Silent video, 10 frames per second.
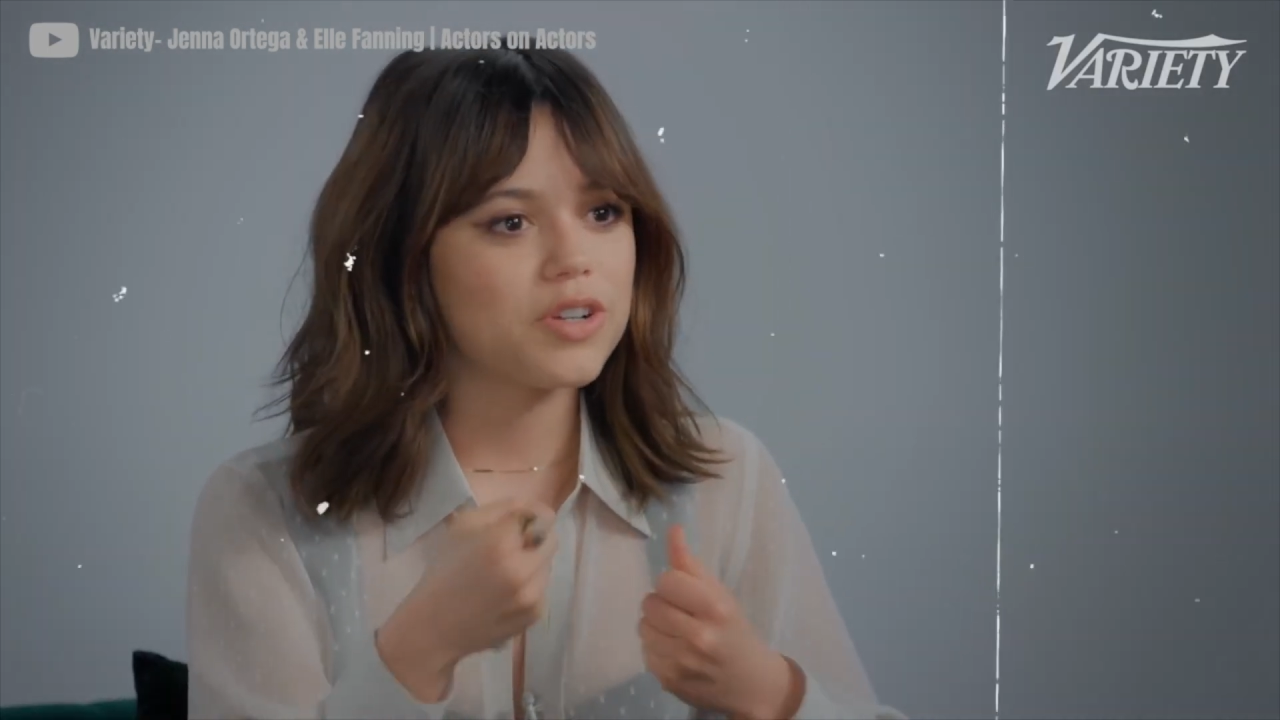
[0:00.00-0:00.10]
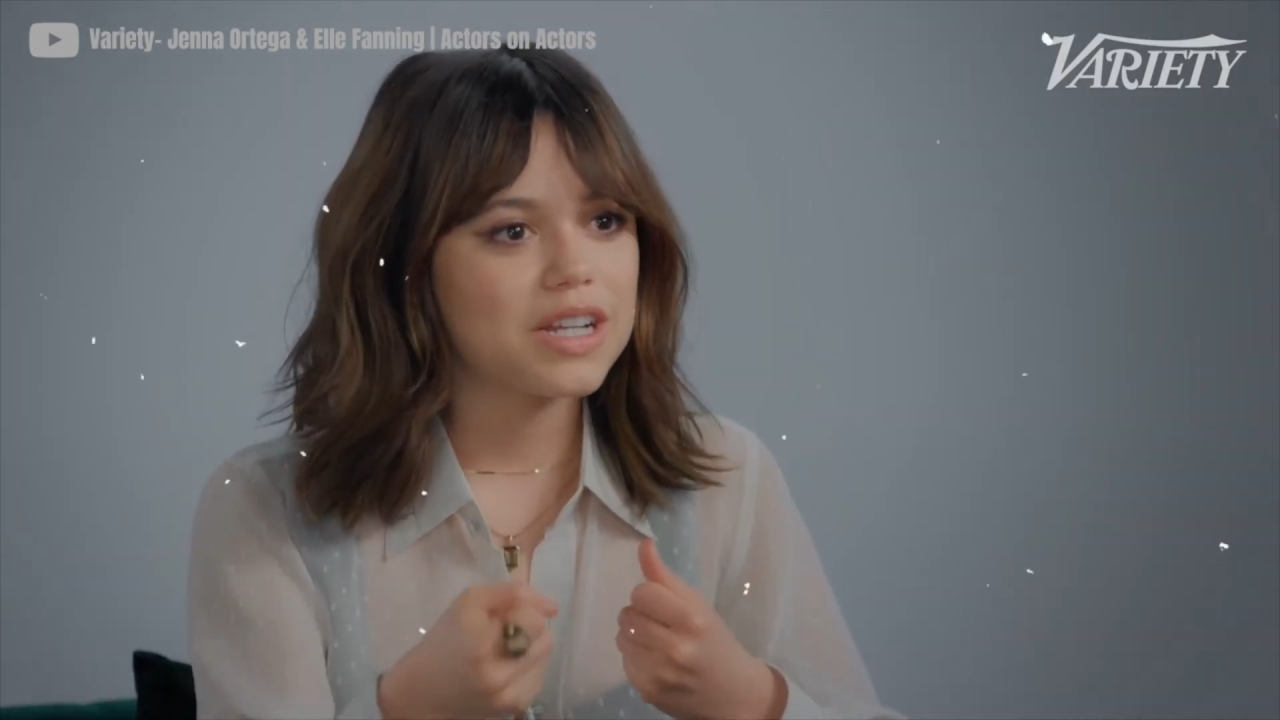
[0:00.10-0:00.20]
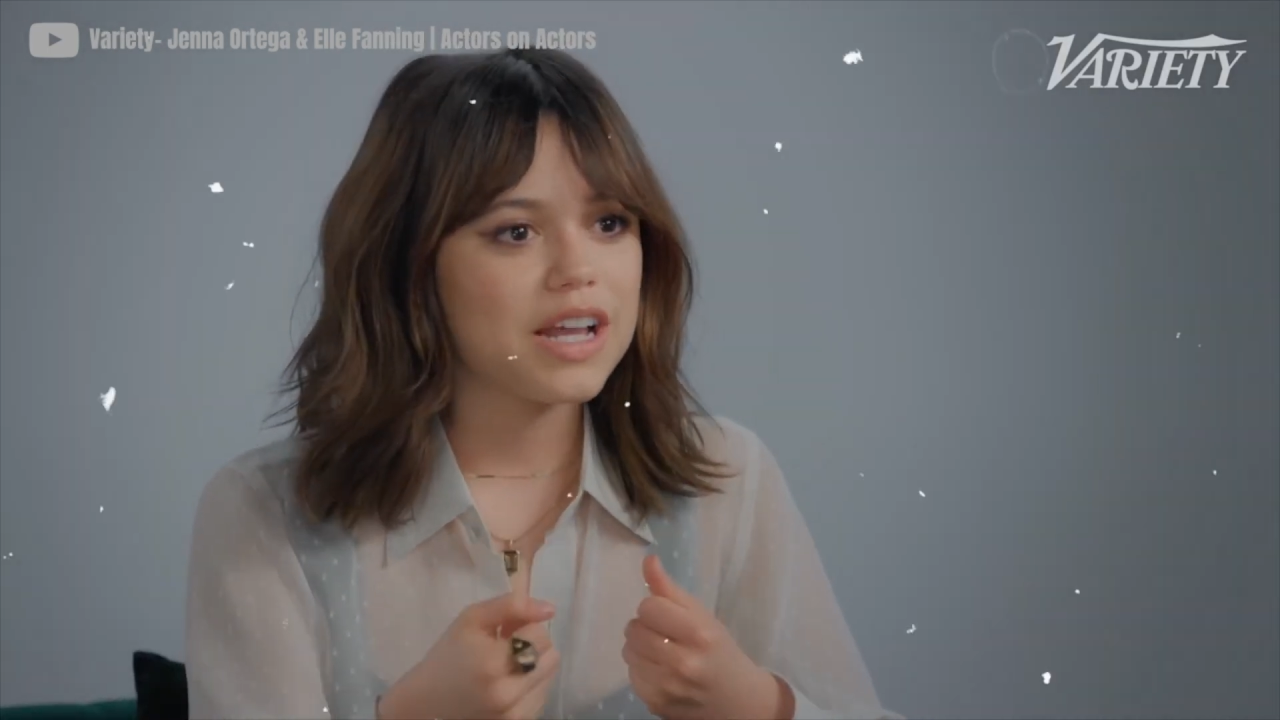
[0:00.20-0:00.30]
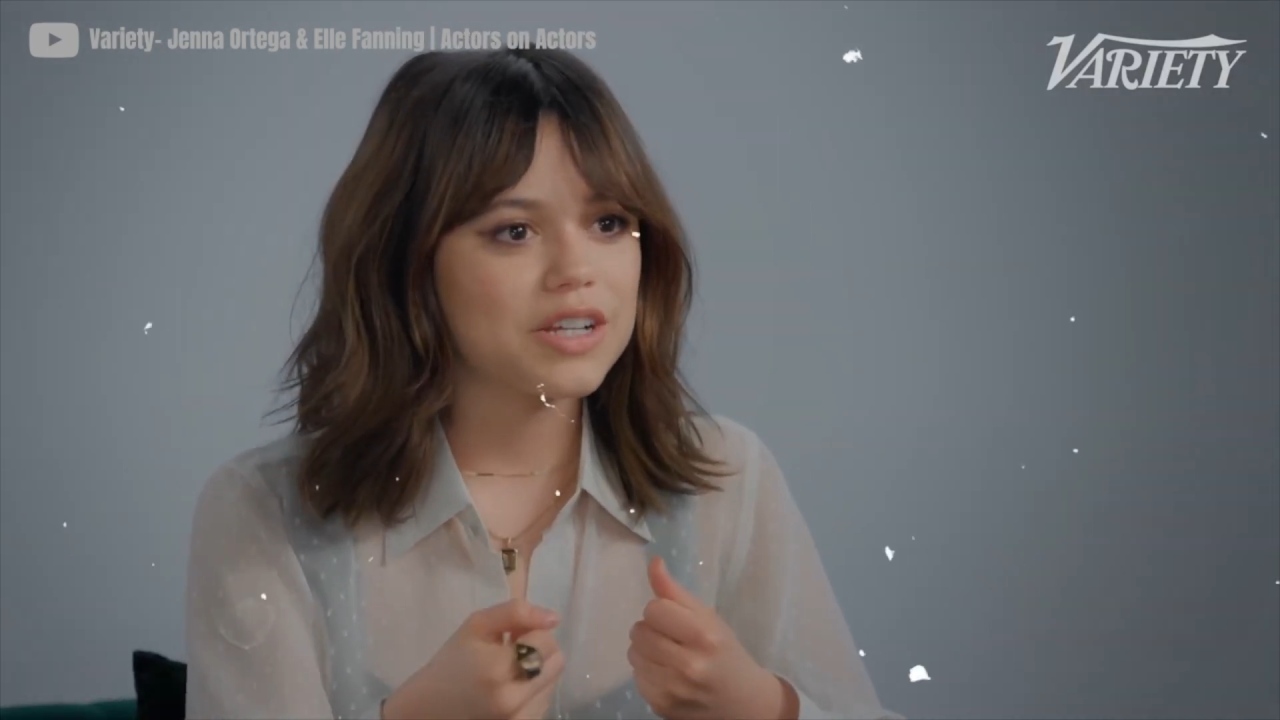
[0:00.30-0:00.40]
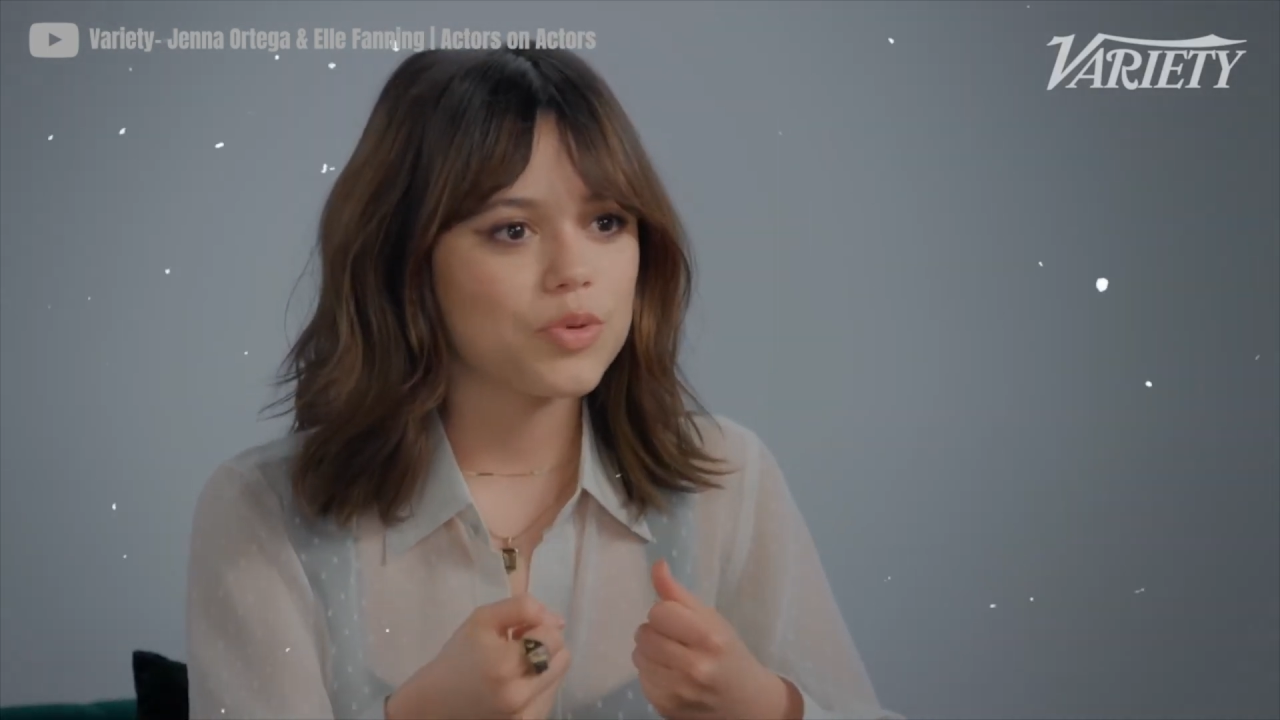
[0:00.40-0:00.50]
or
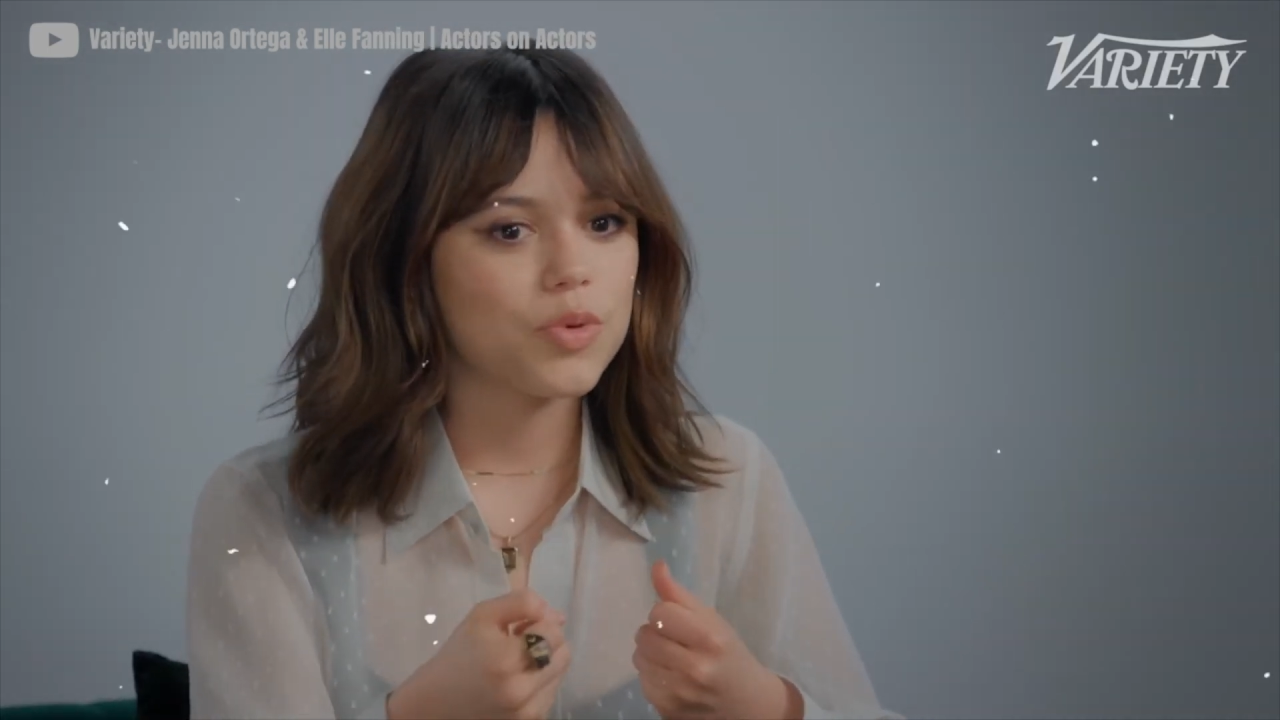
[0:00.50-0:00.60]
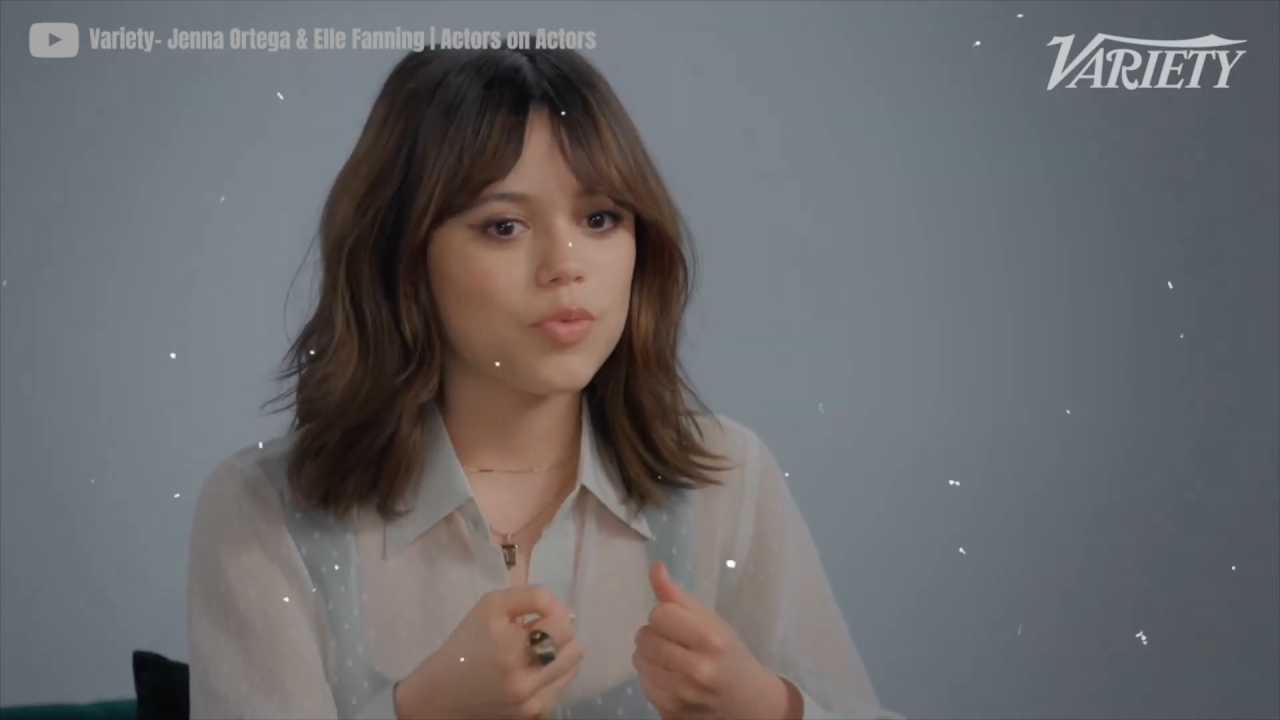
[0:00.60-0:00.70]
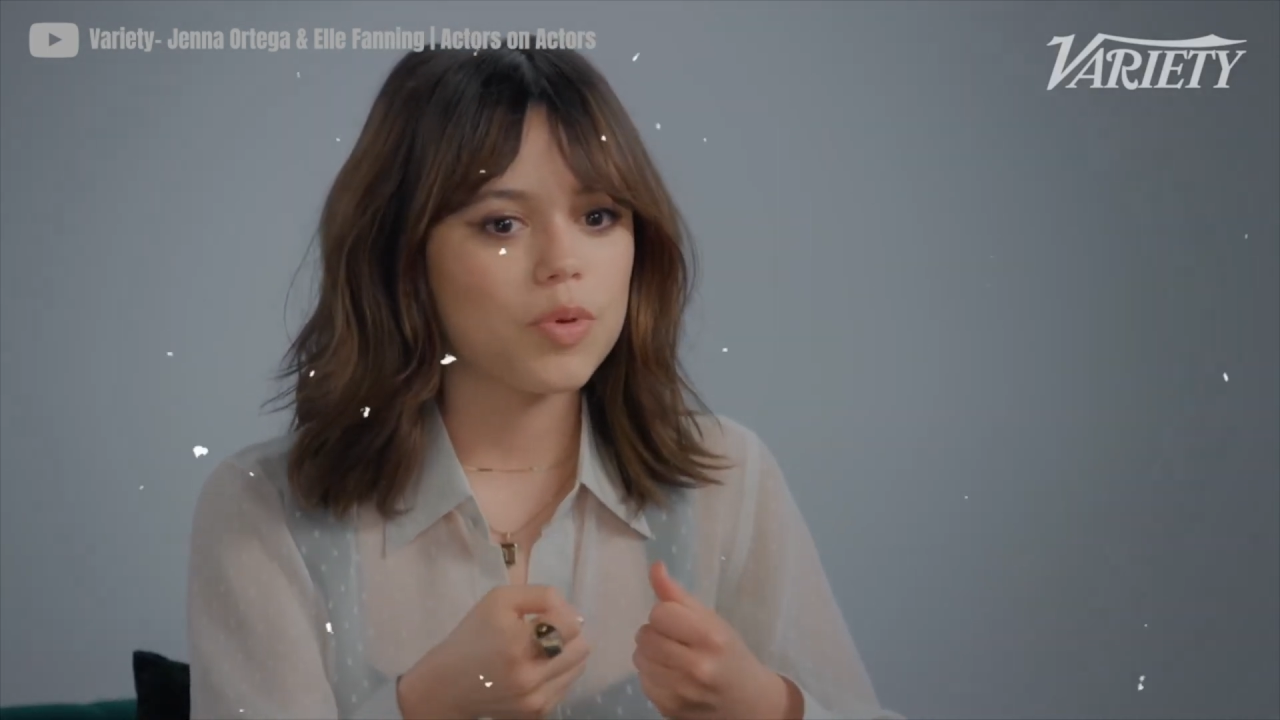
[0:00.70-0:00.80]
connection with